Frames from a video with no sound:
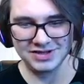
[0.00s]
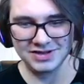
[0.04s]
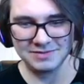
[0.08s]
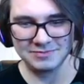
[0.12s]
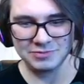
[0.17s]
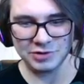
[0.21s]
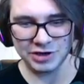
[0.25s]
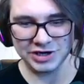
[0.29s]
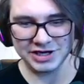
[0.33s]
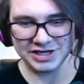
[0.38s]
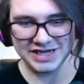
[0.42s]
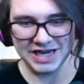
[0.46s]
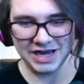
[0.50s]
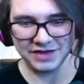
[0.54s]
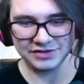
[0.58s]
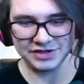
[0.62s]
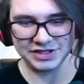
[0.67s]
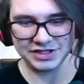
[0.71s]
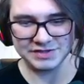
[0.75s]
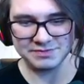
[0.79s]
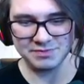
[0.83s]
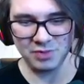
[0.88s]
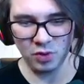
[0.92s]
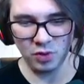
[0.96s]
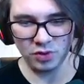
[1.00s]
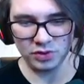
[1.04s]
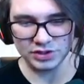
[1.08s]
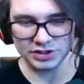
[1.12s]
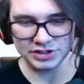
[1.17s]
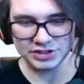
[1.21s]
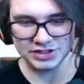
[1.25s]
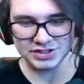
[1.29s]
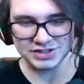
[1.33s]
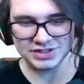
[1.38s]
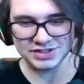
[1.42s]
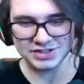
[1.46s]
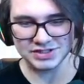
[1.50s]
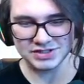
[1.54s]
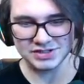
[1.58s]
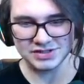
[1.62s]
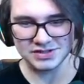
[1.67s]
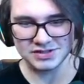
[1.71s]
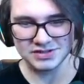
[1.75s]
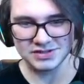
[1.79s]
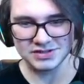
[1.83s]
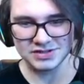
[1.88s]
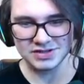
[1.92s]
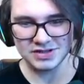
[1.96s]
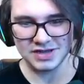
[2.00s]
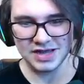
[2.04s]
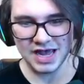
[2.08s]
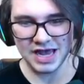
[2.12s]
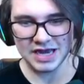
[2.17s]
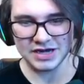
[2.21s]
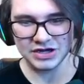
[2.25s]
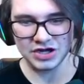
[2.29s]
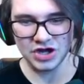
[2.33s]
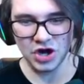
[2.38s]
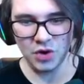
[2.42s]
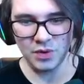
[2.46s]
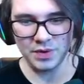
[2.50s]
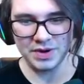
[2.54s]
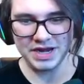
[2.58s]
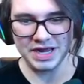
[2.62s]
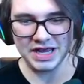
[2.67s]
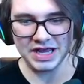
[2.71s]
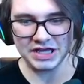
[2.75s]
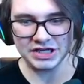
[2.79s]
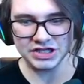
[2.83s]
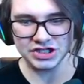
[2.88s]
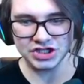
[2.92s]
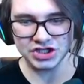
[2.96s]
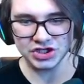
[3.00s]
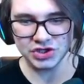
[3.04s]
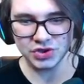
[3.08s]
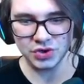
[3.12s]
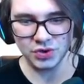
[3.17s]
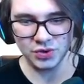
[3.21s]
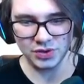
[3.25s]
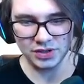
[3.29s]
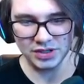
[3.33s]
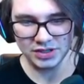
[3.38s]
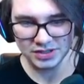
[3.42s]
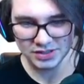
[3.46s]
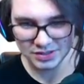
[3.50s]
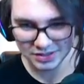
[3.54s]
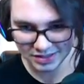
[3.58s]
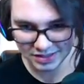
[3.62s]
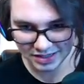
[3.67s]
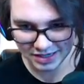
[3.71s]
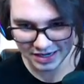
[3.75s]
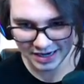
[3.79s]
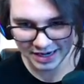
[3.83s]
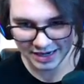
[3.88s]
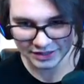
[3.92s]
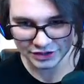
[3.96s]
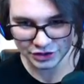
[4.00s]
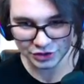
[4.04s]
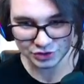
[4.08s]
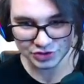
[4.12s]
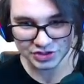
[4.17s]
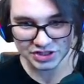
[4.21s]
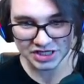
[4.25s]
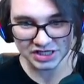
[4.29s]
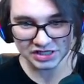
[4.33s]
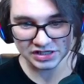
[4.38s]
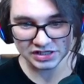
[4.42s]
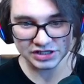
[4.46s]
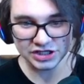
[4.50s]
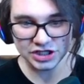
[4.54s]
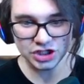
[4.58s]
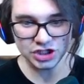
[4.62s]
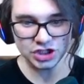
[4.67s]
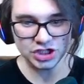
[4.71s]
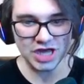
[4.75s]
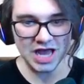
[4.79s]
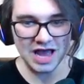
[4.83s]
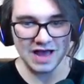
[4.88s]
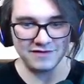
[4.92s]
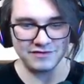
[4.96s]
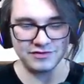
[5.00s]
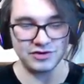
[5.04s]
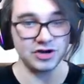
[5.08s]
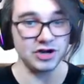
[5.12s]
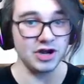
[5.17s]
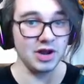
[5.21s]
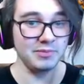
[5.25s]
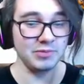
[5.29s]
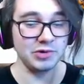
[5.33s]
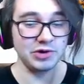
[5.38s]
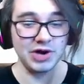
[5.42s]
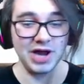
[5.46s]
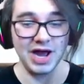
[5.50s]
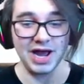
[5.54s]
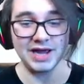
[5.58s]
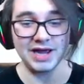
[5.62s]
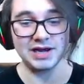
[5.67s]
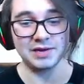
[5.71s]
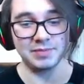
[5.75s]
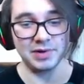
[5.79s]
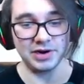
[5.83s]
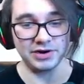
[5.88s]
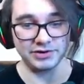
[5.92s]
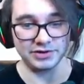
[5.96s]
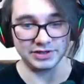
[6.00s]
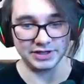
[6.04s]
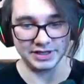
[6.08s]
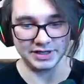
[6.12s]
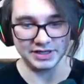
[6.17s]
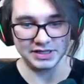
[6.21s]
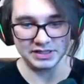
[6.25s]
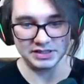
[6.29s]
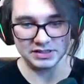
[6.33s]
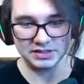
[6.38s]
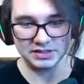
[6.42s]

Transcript: Breaking down these boards and going into uh, Utility Shaft number nine, apparently.